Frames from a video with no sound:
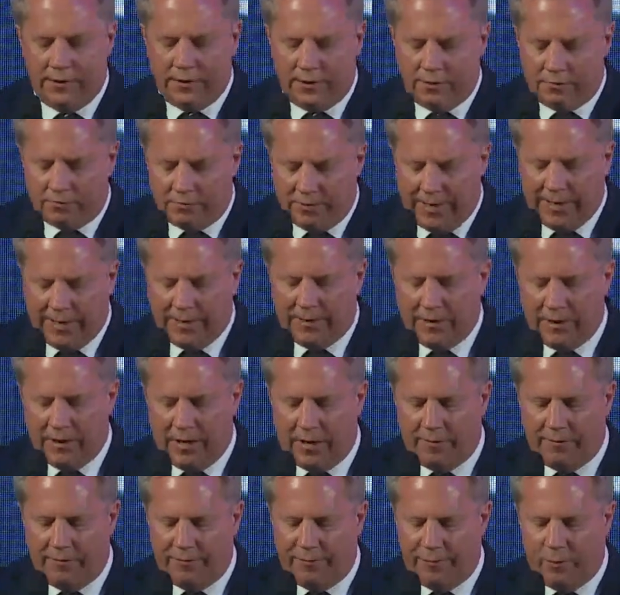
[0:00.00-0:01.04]

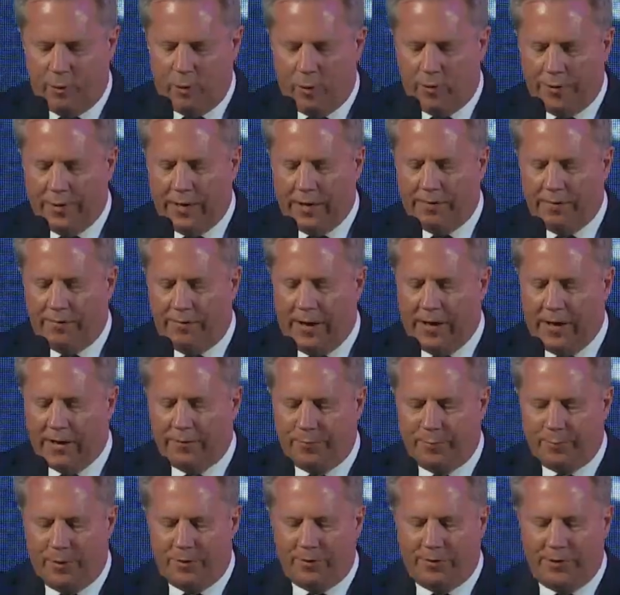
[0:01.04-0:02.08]
director for then
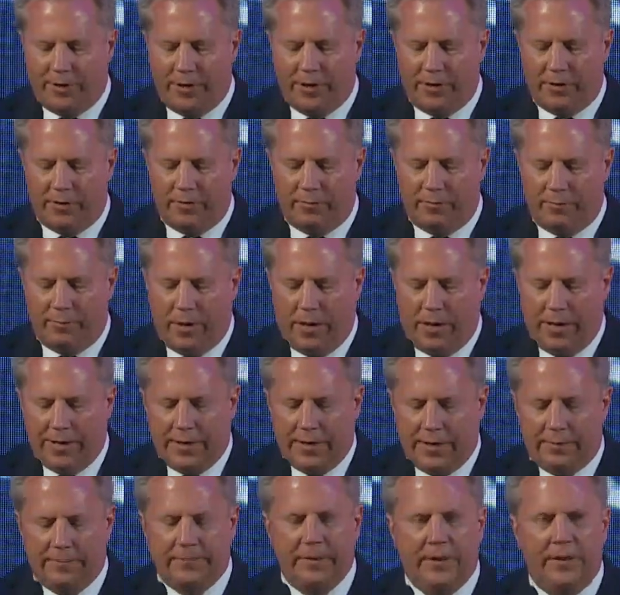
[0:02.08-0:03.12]
Vice President
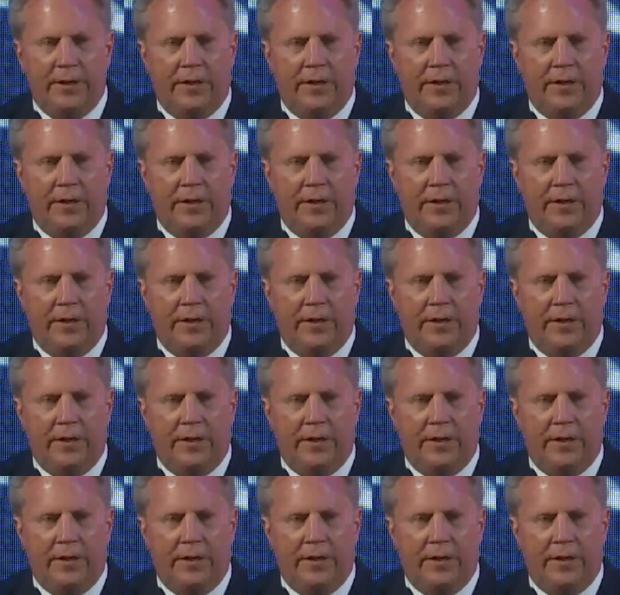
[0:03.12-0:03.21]
Biden.